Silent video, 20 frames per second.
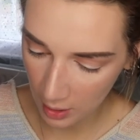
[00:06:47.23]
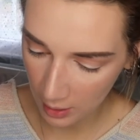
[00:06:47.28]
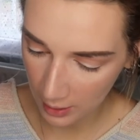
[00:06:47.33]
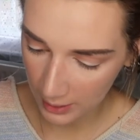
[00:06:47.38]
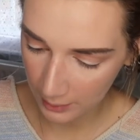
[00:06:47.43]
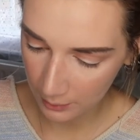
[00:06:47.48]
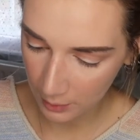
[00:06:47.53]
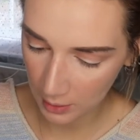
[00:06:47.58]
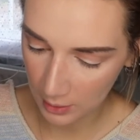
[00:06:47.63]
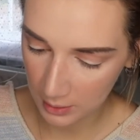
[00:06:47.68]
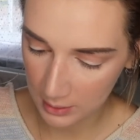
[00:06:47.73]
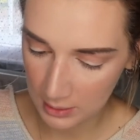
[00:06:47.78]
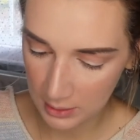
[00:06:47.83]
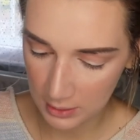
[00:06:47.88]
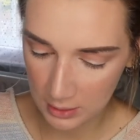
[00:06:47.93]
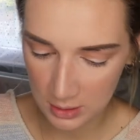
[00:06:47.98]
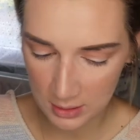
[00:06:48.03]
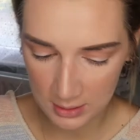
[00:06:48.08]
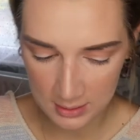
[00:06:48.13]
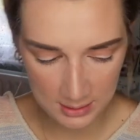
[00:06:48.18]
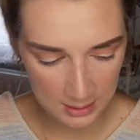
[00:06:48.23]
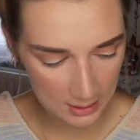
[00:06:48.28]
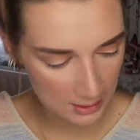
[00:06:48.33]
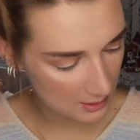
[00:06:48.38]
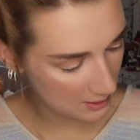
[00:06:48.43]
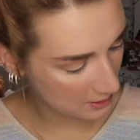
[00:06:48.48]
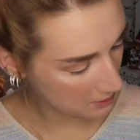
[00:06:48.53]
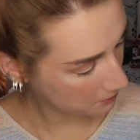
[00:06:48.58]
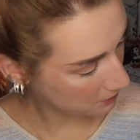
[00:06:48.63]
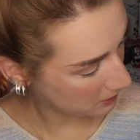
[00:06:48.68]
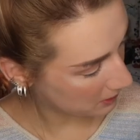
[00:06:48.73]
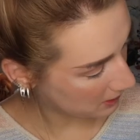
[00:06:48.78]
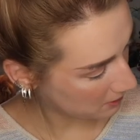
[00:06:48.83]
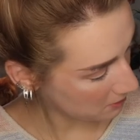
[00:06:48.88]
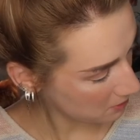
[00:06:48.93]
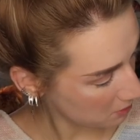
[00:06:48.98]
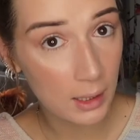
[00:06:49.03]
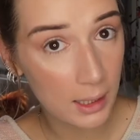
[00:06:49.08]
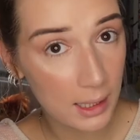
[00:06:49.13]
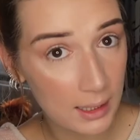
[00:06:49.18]
I'm going to just dip
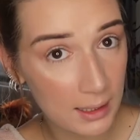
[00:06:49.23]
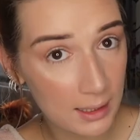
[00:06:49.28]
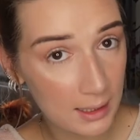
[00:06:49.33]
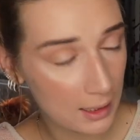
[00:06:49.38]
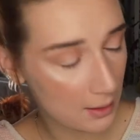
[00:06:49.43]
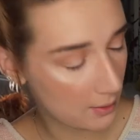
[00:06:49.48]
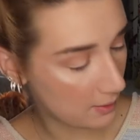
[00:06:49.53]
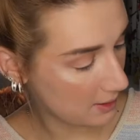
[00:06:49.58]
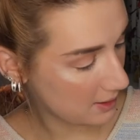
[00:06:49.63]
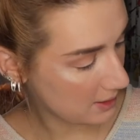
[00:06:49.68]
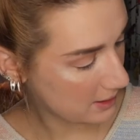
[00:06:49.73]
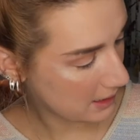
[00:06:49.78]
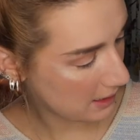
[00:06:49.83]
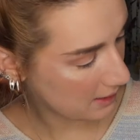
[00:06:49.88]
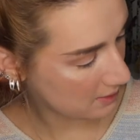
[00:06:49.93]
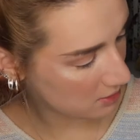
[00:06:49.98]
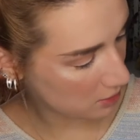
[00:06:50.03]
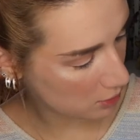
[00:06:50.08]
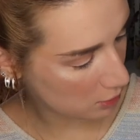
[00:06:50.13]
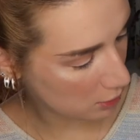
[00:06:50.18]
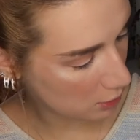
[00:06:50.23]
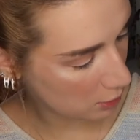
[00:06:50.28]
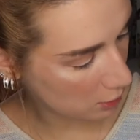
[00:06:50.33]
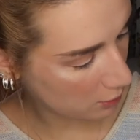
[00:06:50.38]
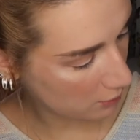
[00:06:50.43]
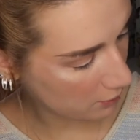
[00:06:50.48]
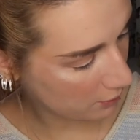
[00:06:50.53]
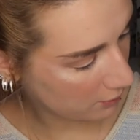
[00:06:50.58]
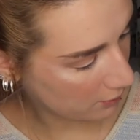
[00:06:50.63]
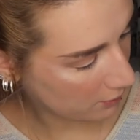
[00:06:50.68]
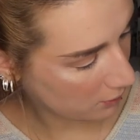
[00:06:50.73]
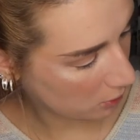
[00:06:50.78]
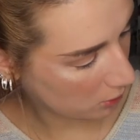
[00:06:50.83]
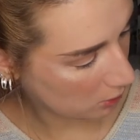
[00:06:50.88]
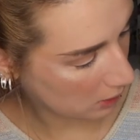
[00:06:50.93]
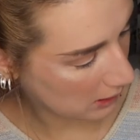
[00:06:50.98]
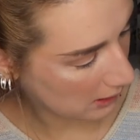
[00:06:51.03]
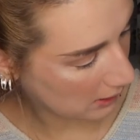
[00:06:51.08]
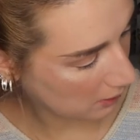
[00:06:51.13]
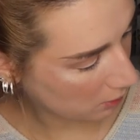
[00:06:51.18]
in, and again, this has no
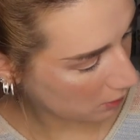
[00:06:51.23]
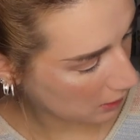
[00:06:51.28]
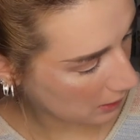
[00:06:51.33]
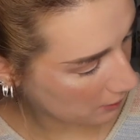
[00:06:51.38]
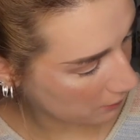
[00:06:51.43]
fallout.